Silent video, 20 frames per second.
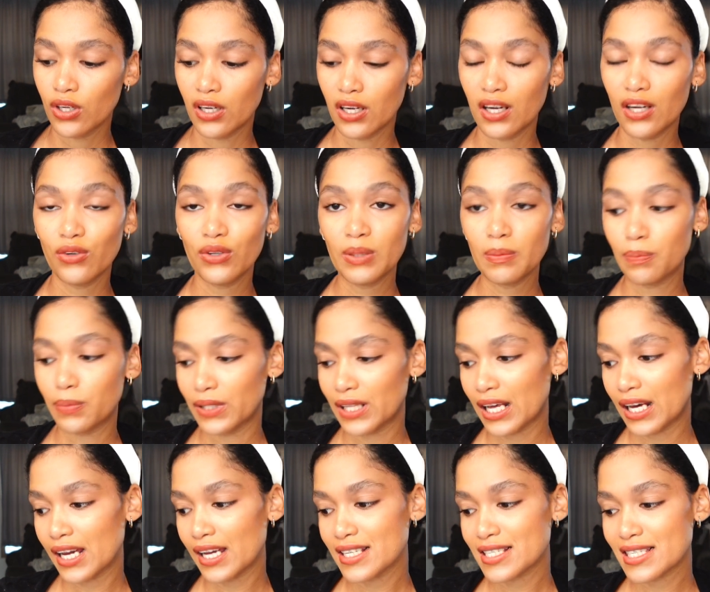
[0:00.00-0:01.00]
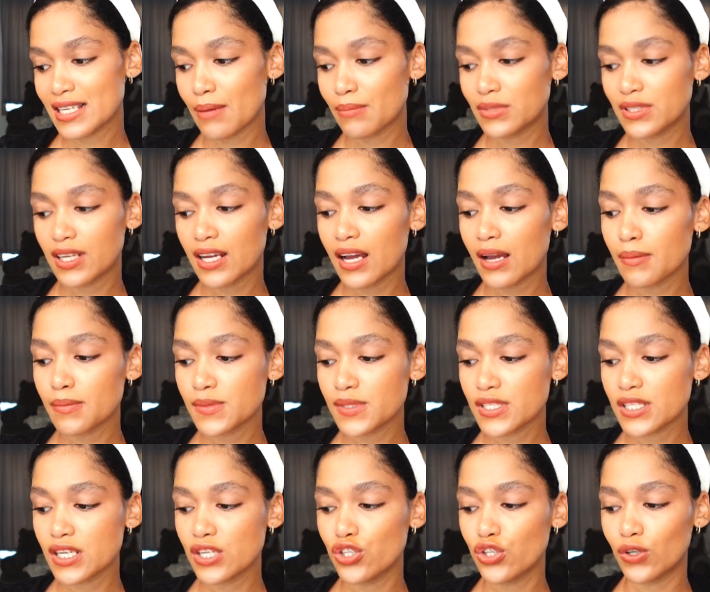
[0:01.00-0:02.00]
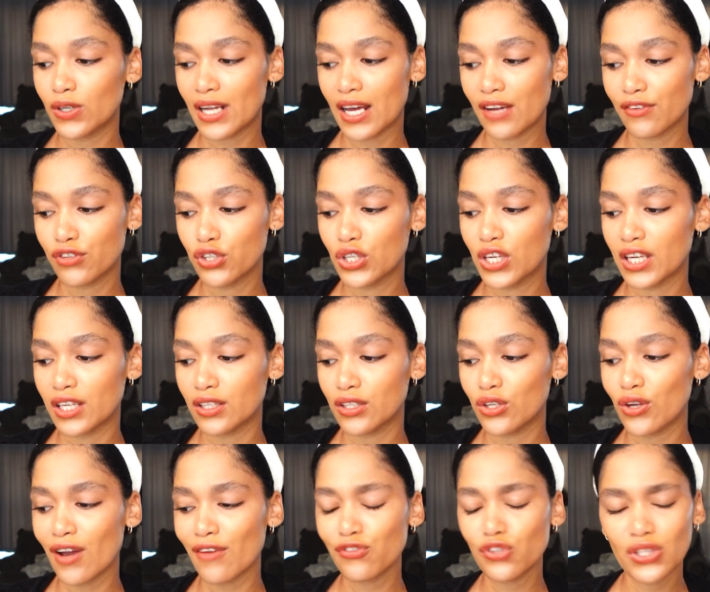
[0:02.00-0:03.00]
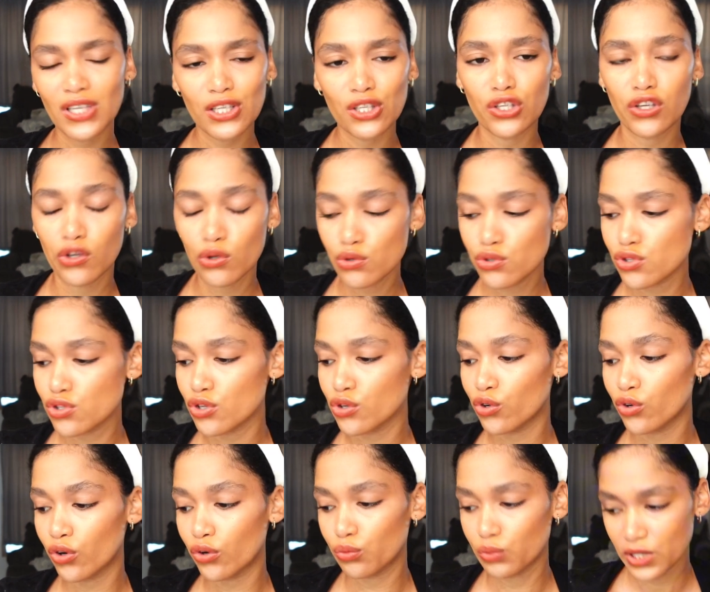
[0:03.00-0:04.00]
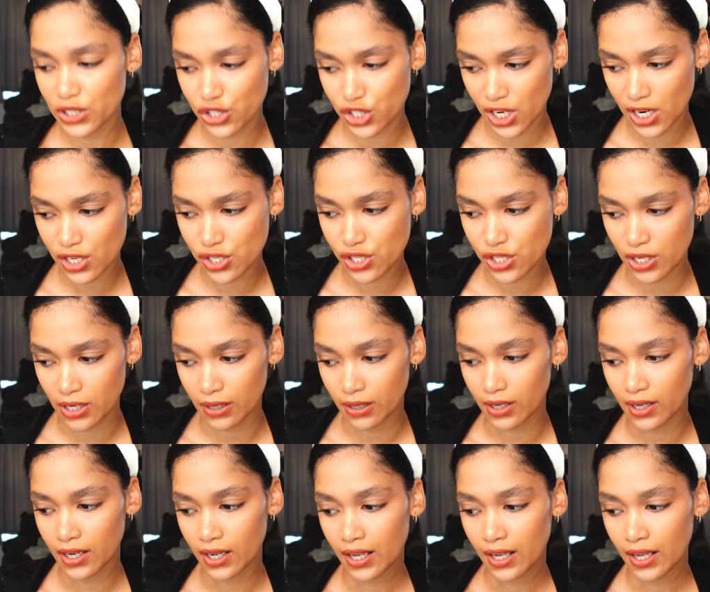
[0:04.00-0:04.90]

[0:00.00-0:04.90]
a reply, sometimes in your life you have to get used to rejection.